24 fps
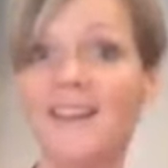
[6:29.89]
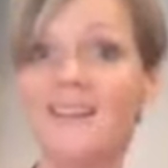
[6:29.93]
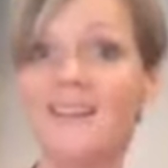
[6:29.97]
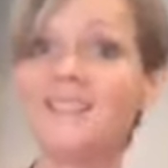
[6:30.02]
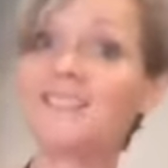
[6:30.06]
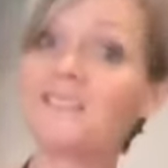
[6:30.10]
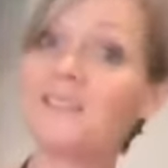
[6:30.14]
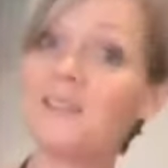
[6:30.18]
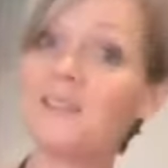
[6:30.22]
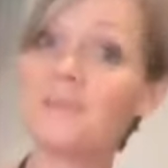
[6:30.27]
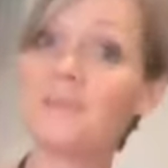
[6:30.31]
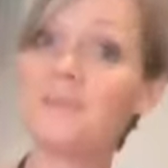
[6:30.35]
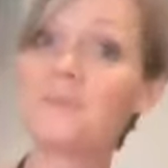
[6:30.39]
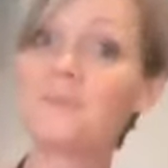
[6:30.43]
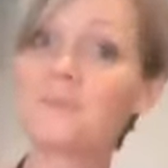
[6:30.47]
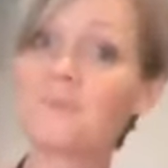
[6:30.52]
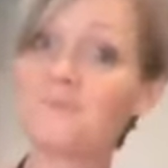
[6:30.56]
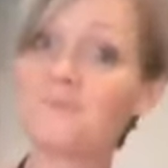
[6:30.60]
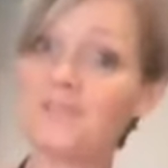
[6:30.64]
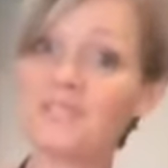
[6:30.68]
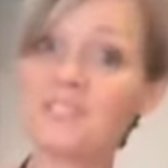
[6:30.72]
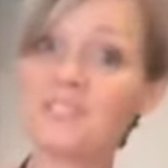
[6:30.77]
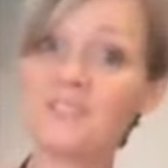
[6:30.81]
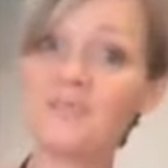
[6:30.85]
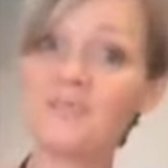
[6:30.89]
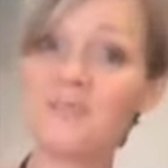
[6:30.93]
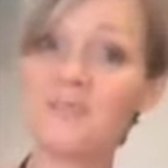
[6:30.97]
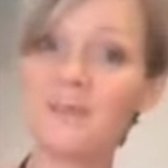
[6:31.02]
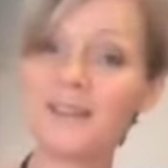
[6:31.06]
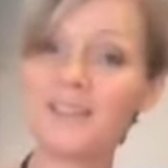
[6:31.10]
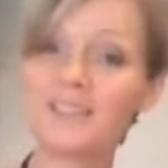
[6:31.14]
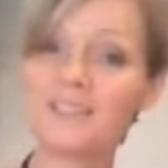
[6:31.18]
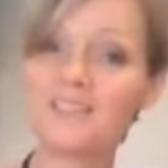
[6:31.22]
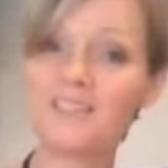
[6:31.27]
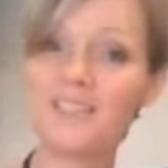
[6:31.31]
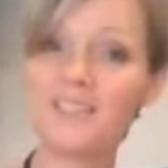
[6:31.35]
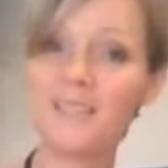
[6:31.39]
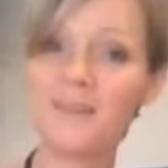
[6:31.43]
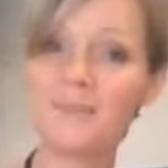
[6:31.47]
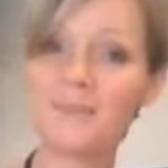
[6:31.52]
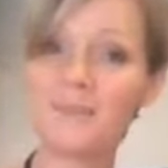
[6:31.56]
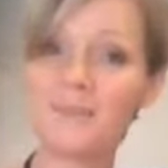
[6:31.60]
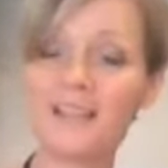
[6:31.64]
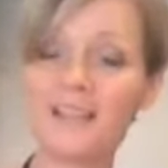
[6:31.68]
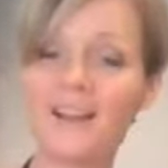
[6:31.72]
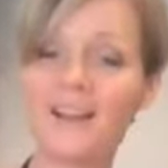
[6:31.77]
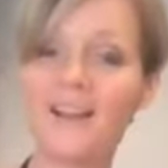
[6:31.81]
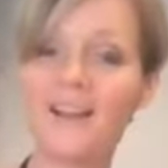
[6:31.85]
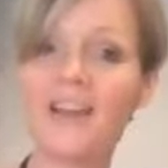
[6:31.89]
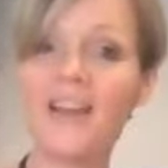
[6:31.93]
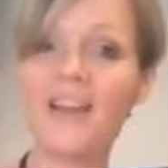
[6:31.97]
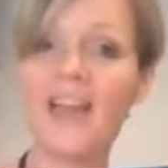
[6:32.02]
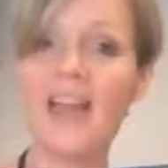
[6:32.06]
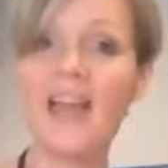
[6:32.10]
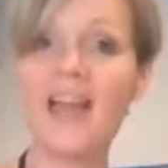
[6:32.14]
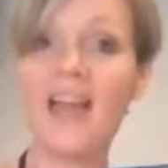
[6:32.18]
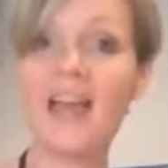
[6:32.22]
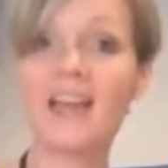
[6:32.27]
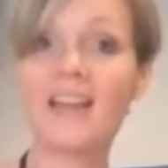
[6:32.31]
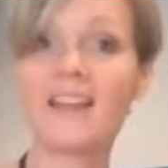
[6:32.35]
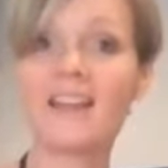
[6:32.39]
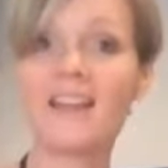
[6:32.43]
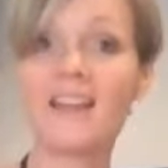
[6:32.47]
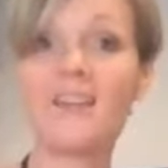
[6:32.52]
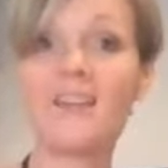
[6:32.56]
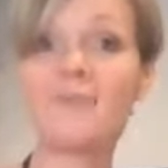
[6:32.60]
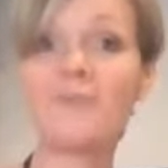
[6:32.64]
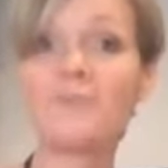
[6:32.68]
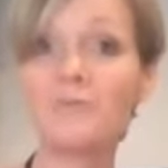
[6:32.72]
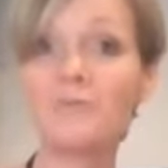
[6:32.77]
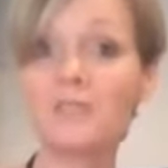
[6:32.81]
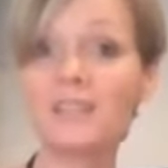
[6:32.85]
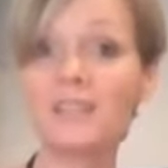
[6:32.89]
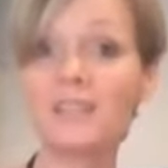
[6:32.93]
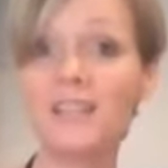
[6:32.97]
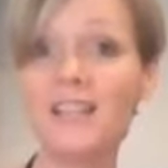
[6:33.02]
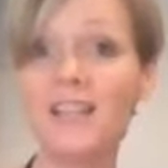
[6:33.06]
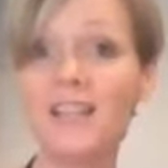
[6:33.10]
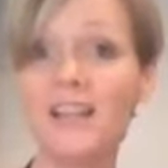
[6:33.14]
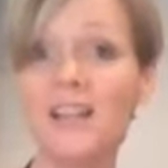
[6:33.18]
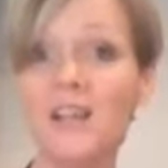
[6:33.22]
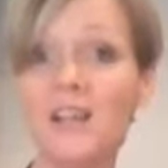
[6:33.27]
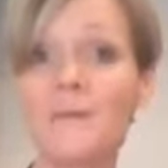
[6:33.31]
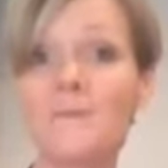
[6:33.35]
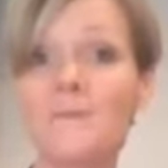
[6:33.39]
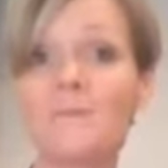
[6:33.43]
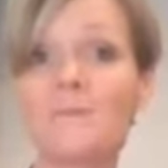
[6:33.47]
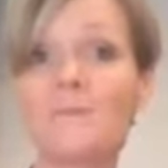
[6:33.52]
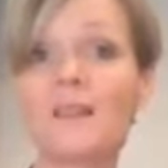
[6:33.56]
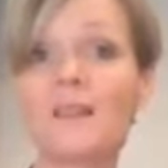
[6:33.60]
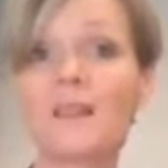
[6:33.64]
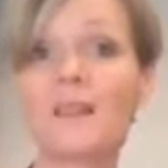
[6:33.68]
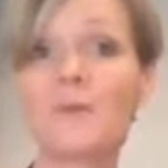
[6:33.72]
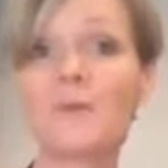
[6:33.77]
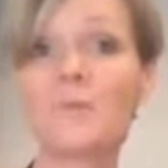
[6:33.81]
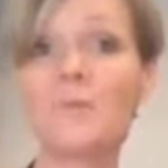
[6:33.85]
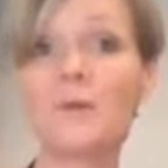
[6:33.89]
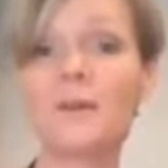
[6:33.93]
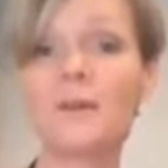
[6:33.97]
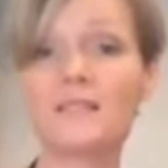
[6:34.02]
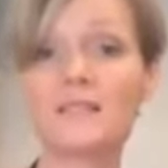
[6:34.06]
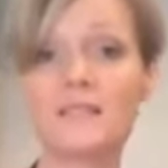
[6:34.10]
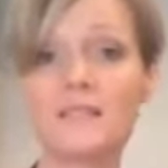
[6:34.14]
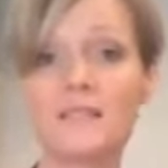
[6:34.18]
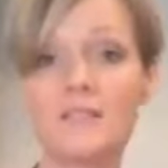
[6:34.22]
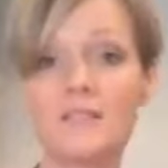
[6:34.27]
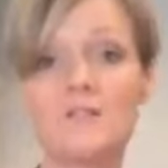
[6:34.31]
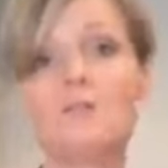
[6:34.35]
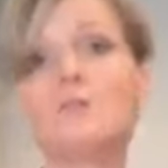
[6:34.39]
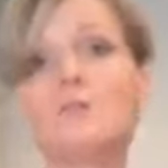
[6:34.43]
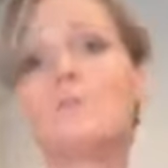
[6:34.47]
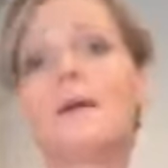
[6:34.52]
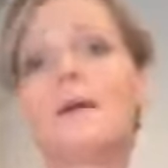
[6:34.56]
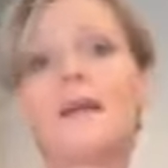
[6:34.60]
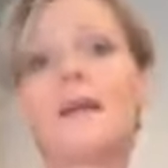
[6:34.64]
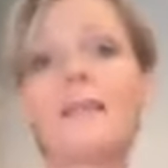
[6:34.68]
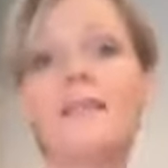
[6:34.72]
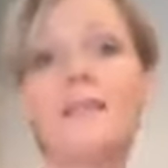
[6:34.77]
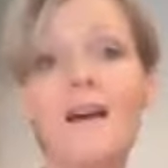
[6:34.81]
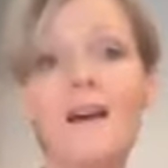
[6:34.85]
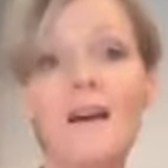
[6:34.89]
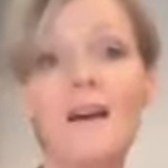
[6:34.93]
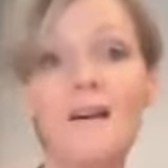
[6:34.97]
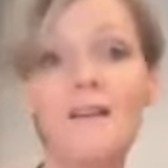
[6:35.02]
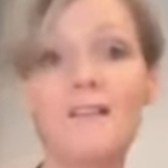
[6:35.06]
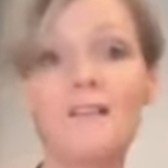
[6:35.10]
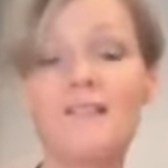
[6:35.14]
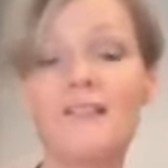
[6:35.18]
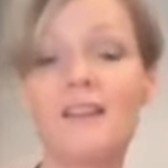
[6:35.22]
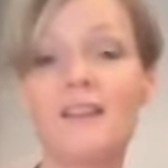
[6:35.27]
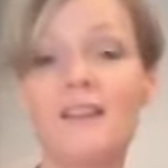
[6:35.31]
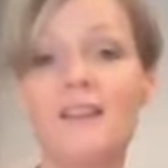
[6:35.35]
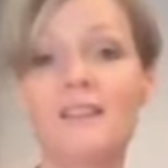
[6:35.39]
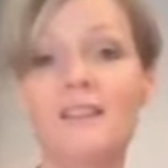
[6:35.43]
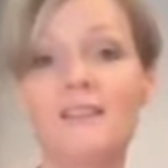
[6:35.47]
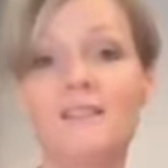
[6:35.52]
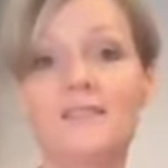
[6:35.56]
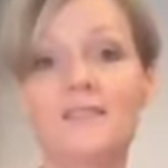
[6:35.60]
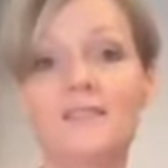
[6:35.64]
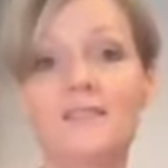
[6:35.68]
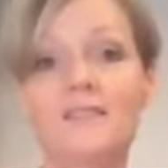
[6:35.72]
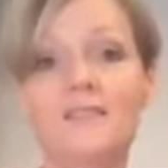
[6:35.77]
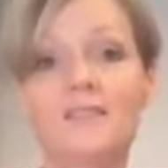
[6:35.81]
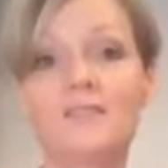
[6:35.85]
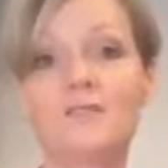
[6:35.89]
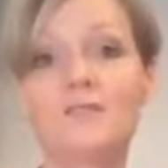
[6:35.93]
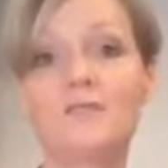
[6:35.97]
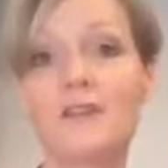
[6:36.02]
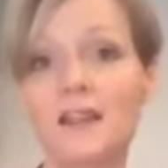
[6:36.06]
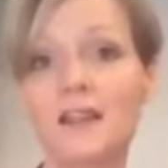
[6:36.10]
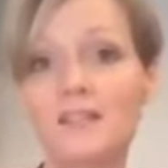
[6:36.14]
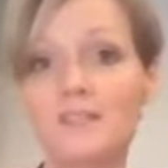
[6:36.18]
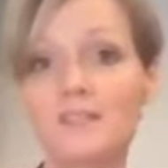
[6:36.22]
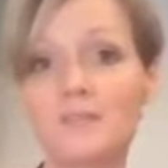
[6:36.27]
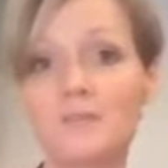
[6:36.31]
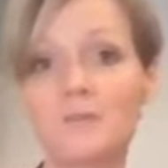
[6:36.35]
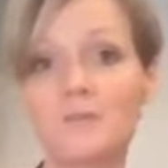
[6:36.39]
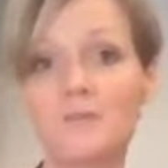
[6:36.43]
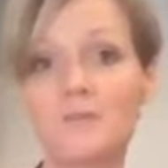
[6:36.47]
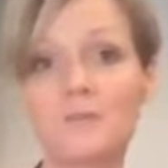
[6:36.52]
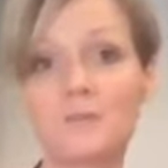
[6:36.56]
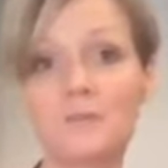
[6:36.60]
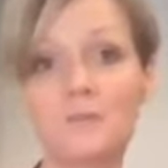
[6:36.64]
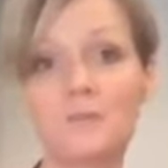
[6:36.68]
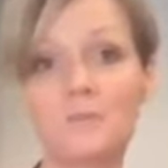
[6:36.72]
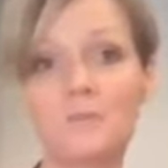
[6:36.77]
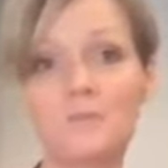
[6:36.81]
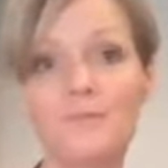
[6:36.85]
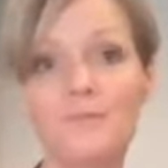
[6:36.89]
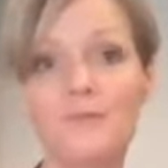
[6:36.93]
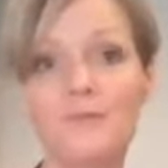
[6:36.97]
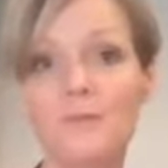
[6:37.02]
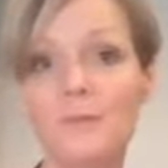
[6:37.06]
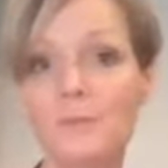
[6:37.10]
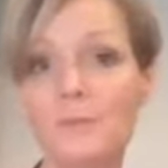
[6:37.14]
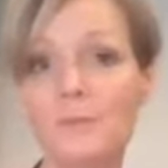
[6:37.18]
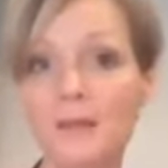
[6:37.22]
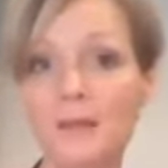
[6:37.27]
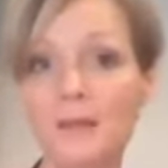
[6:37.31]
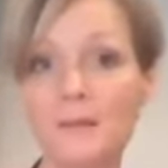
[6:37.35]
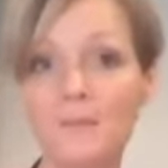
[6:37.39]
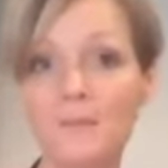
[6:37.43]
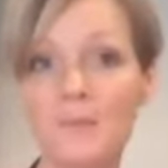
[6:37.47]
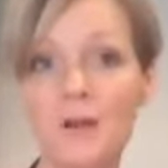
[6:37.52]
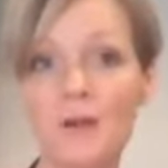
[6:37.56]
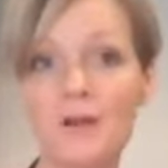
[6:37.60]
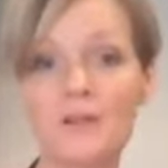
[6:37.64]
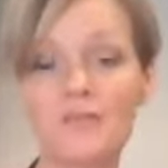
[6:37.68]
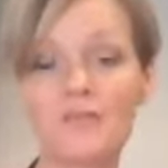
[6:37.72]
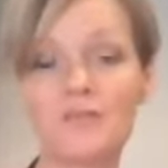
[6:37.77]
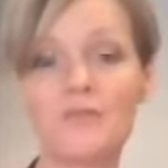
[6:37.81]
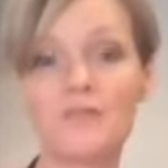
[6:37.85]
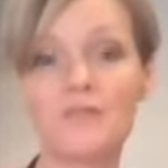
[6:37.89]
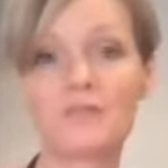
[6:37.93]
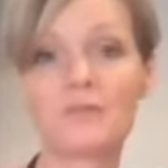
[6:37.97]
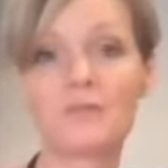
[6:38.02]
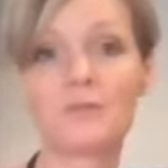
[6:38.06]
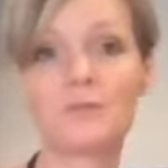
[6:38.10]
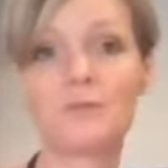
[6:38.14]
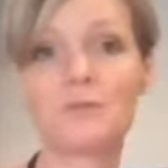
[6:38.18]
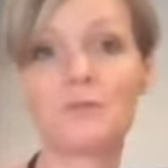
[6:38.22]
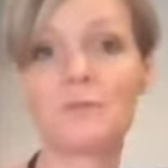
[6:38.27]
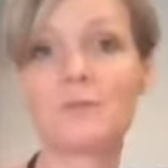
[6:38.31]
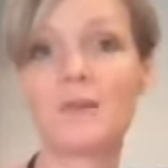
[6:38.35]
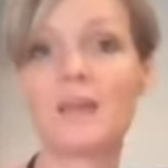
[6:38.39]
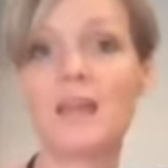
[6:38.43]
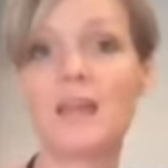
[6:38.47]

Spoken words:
So just a few extra tips there, and I really want to send you my love and gratitude for being part of this group.